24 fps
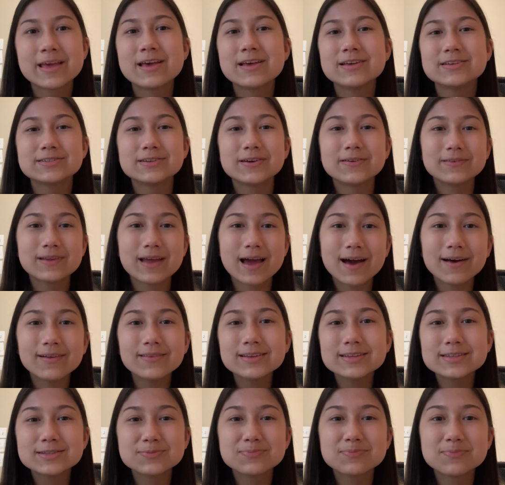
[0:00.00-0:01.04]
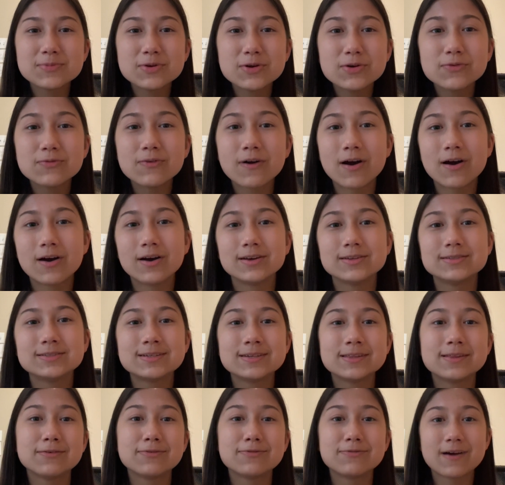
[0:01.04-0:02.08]
So now let's move on to
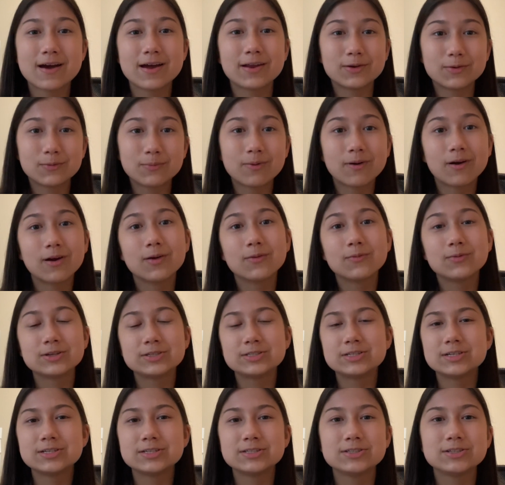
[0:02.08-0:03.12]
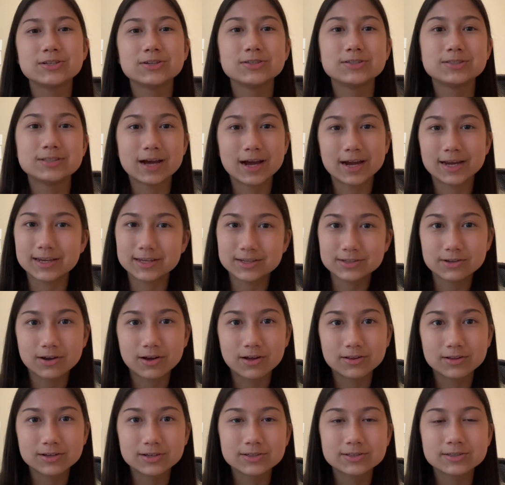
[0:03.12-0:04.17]
the final part, which is your dining
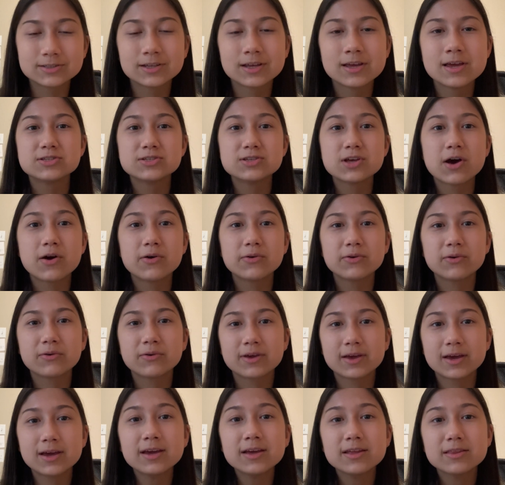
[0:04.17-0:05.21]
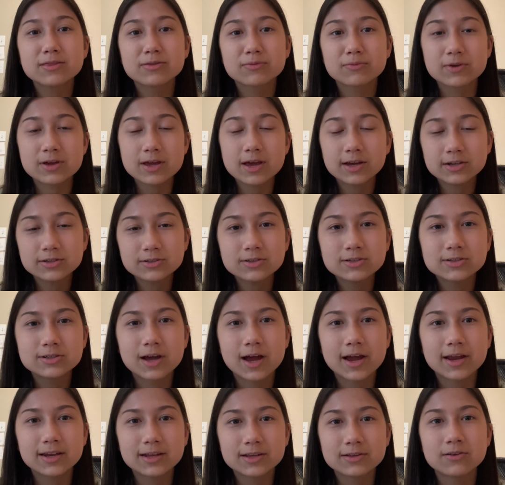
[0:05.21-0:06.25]
dollars. So you'll get $300
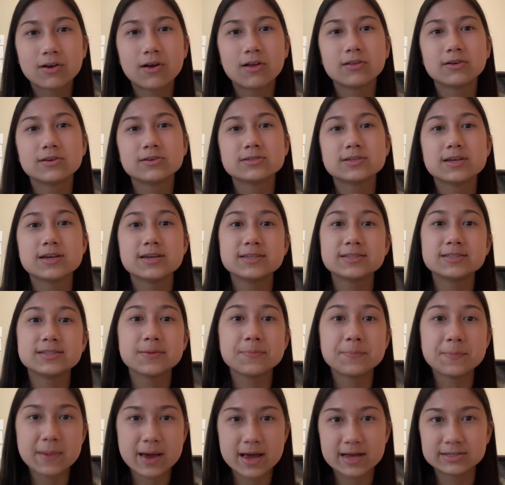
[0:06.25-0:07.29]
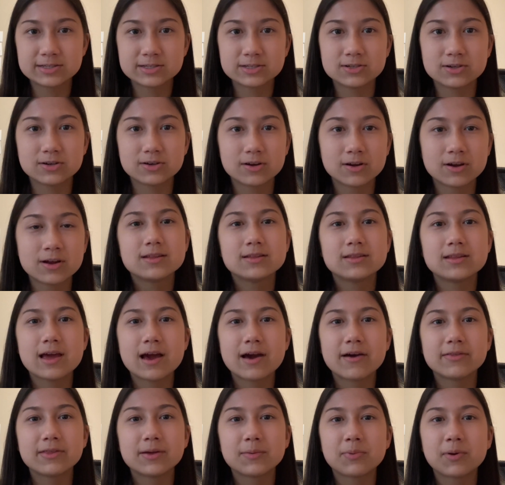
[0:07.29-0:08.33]
dining dollars a semester.
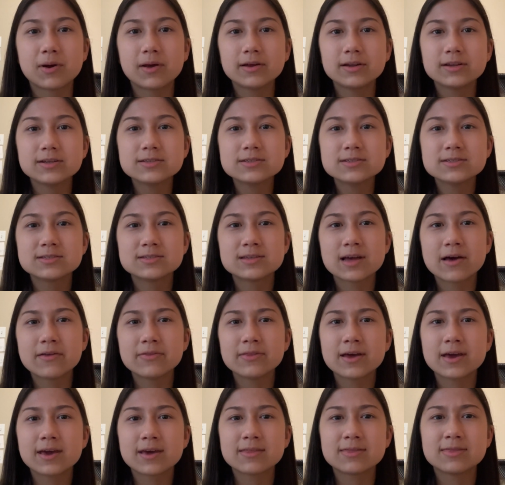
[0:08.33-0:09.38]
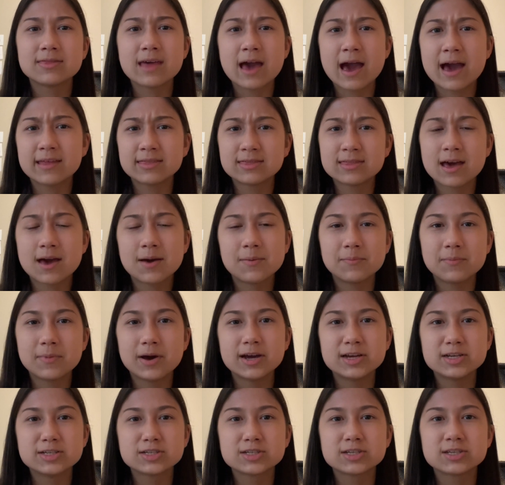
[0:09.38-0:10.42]
Now that probably doesn't sound like that
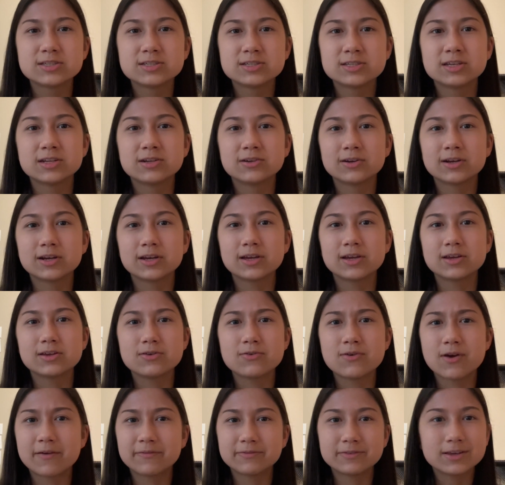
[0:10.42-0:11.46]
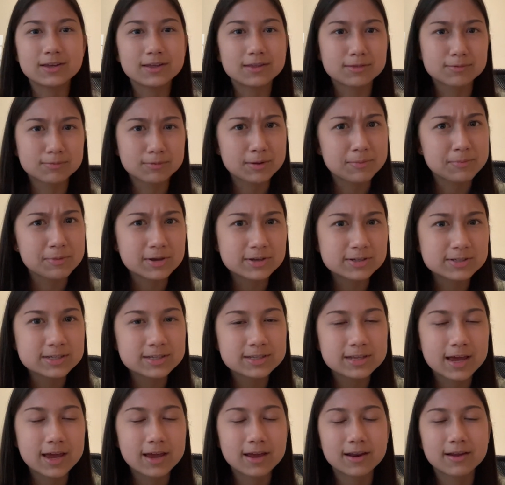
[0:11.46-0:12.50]
much considering you have to eat 3 meals a
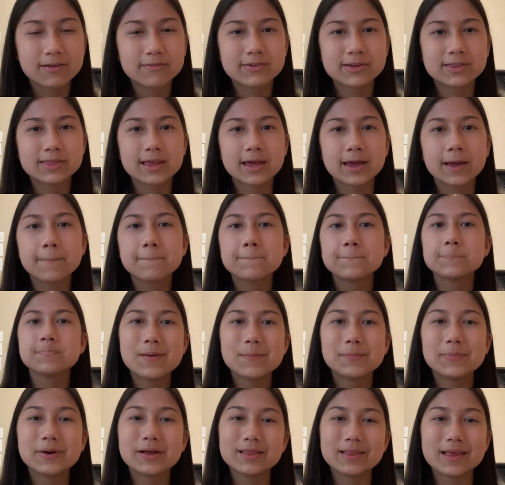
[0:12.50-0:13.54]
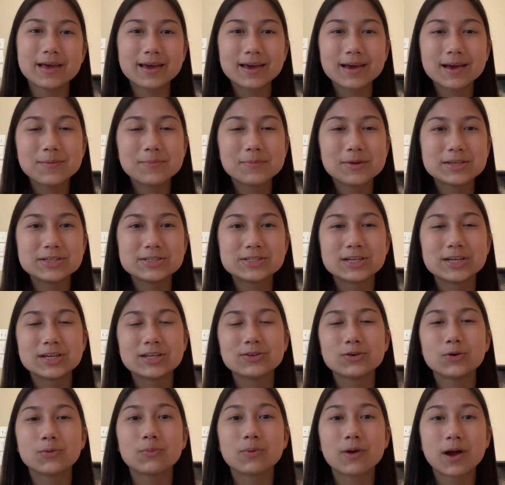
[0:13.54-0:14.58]
day and everything. But like I mentioned,
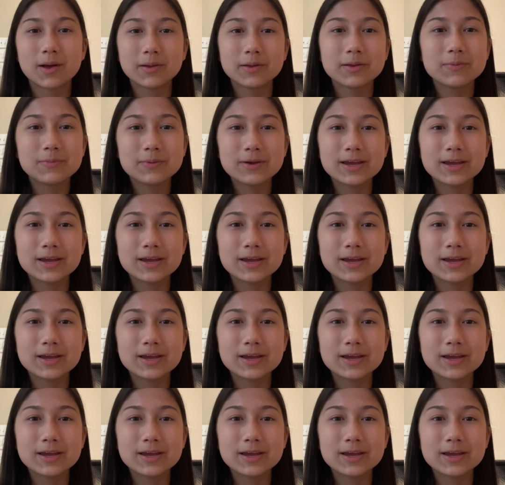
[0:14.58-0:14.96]
you'll probably be